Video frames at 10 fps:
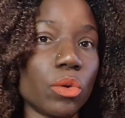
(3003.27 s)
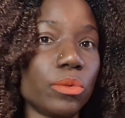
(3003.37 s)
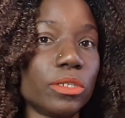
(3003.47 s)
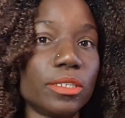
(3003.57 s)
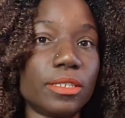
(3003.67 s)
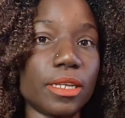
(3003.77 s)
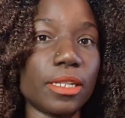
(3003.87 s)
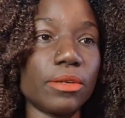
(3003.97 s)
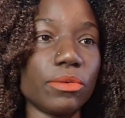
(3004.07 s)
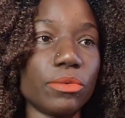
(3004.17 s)
would tell
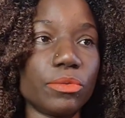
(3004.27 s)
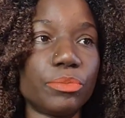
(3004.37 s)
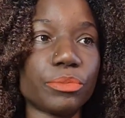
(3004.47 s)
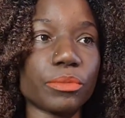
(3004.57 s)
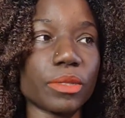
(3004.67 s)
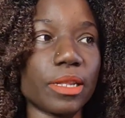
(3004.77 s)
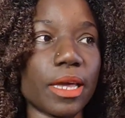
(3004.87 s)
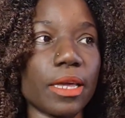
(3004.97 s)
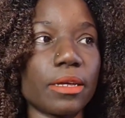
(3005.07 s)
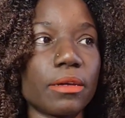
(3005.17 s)
you,
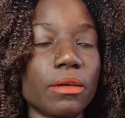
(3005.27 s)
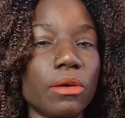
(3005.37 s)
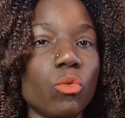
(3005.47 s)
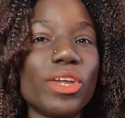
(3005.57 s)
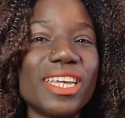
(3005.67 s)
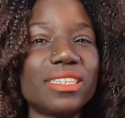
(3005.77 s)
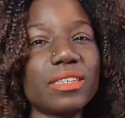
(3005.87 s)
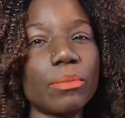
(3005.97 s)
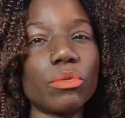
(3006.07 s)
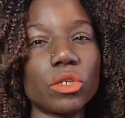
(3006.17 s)
like, we need
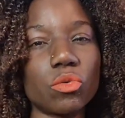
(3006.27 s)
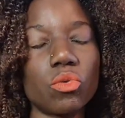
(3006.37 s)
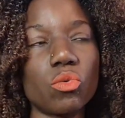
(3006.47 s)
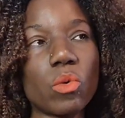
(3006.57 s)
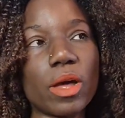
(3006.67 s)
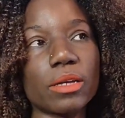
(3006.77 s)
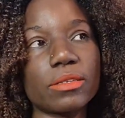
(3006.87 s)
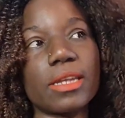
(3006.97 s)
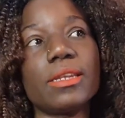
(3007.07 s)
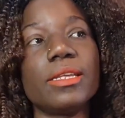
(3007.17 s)
somebody who
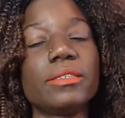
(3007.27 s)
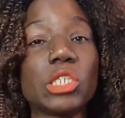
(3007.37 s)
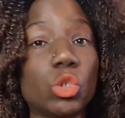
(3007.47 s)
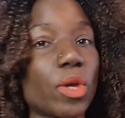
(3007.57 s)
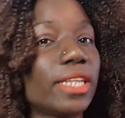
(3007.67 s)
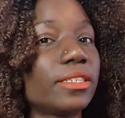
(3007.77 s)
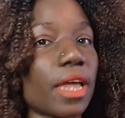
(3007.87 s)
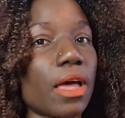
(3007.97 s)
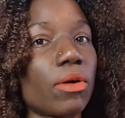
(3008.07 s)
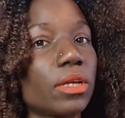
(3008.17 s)
works at least 20
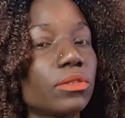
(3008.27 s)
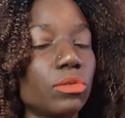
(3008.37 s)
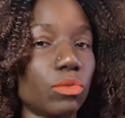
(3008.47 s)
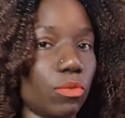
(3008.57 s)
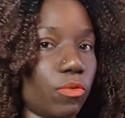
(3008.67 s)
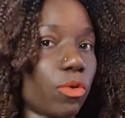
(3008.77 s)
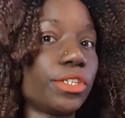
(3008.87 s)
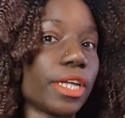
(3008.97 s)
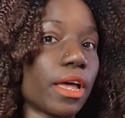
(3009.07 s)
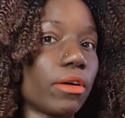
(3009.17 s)
hours to
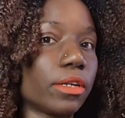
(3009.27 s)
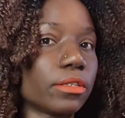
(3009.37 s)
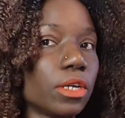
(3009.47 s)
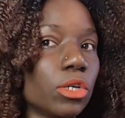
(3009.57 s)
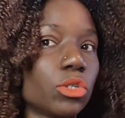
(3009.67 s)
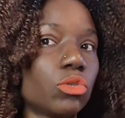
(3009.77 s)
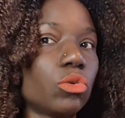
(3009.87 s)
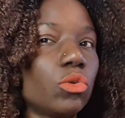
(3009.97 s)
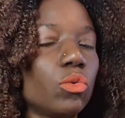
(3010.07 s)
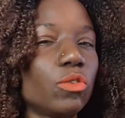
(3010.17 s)
40 hours. So
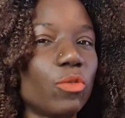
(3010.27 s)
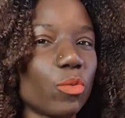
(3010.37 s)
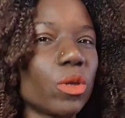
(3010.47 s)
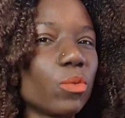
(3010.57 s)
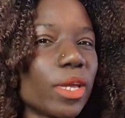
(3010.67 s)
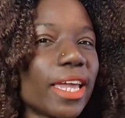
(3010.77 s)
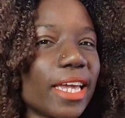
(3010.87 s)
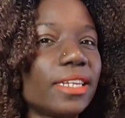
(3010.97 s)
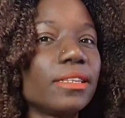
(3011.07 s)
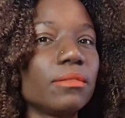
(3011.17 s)
we
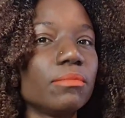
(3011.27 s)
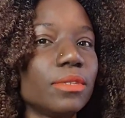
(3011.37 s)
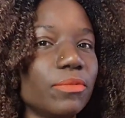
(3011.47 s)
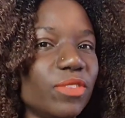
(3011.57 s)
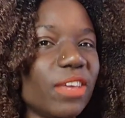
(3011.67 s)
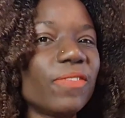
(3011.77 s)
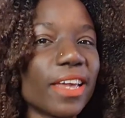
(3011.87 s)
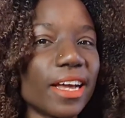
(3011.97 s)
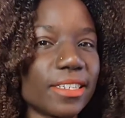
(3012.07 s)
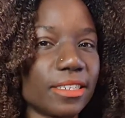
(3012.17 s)
had
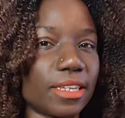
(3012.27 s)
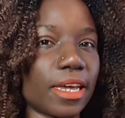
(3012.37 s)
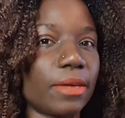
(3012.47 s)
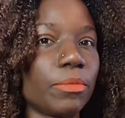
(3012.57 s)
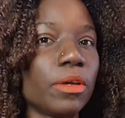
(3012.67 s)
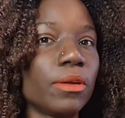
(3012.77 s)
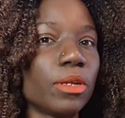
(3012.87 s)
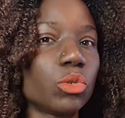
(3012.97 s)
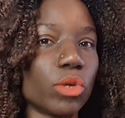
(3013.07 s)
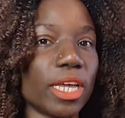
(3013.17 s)
difficult time
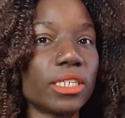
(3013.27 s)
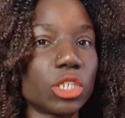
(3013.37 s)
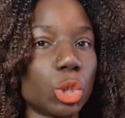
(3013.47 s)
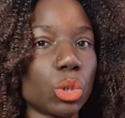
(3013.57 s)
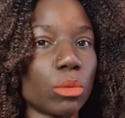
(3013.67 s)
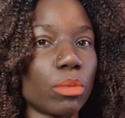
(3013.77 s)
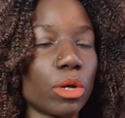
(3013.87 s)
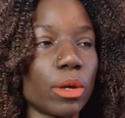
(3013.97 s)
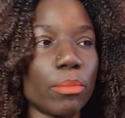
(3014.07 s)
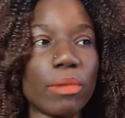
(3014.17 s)
to get a job.
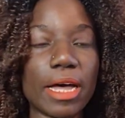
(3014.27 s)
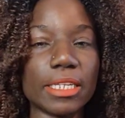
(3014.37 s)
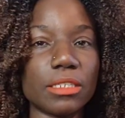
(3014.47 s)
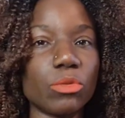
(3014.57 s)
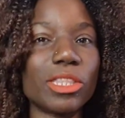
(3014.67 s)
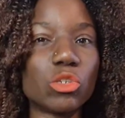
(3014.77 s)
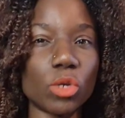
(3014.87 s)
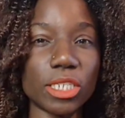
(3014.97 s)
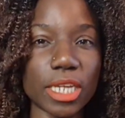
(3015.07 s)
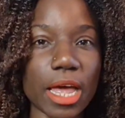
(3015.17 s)
But with
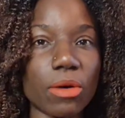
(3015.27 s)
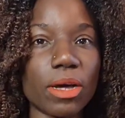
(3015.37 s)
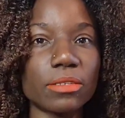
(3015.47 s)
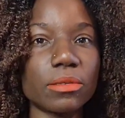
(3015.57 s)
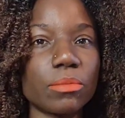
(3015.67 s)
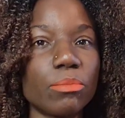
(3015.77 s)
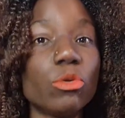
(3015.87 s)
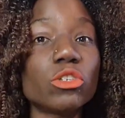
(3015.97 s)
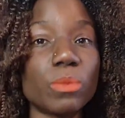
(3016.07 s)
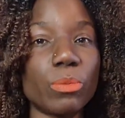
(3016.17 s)
20 hours,
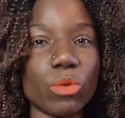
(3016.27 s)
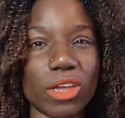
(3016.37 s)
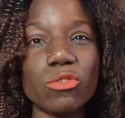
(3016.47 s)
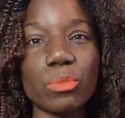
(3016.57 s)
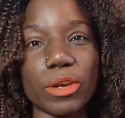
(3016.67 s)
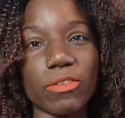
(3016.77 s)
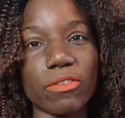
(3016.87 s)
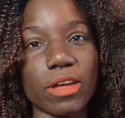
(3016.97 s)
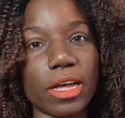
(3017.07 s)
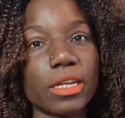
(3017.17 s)
most people even
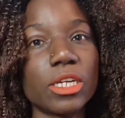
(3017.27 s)
prefer